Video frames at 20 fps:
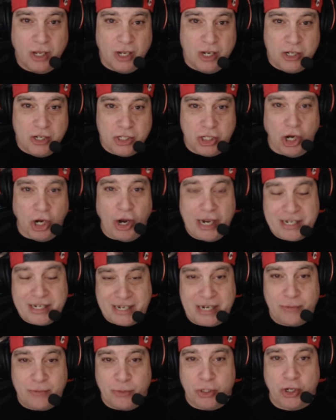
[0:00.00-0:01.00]
tied
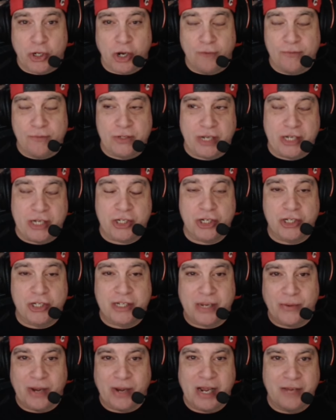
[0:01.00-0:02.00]
in with the conversations
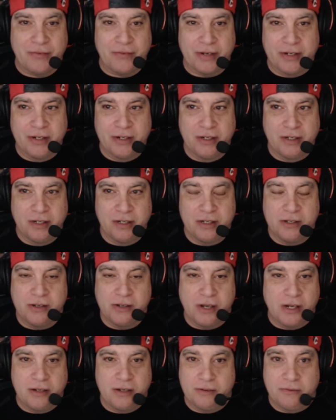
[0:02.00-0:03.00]
they were having
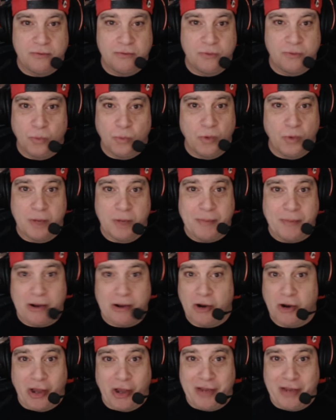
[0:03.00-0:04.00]
about
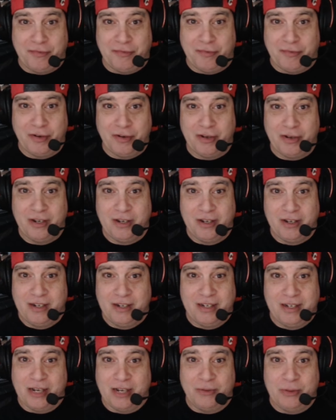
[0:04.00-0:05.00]
life.
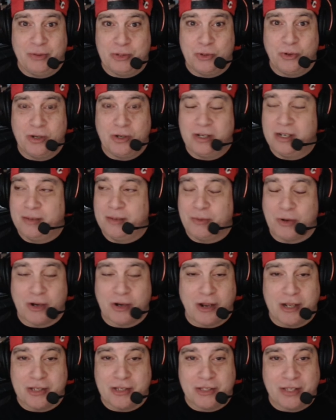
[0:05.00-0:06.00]
It was all, I'm not going to
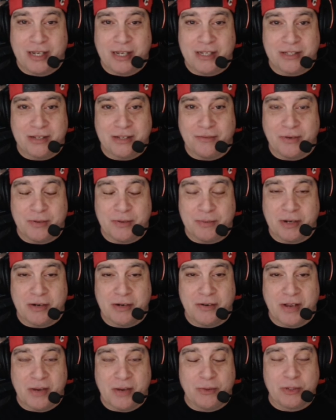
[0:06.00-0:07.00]
go into that. It's none
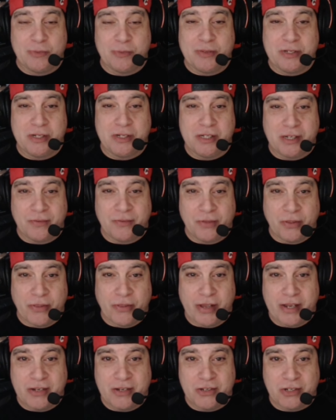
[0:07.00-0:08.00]
of anyone's business other than
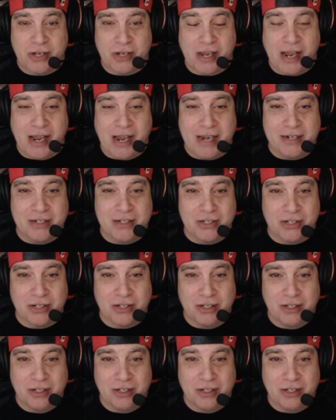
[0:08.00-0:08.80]
theirs. And